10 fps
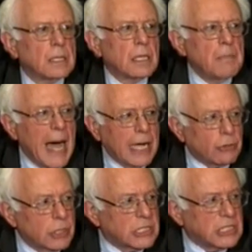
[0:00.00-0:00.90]

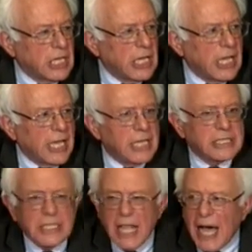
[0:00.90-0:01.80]
Democracy
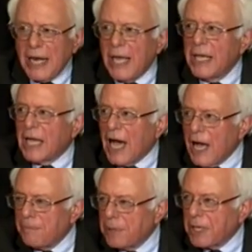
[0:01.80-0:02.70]
is not a
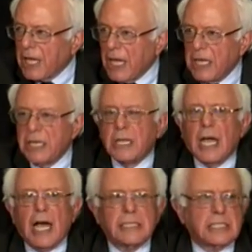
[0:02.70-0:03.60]
complicated
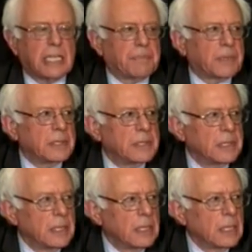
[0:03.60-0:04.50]
concept.
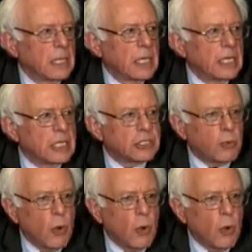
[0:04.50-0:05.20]
It is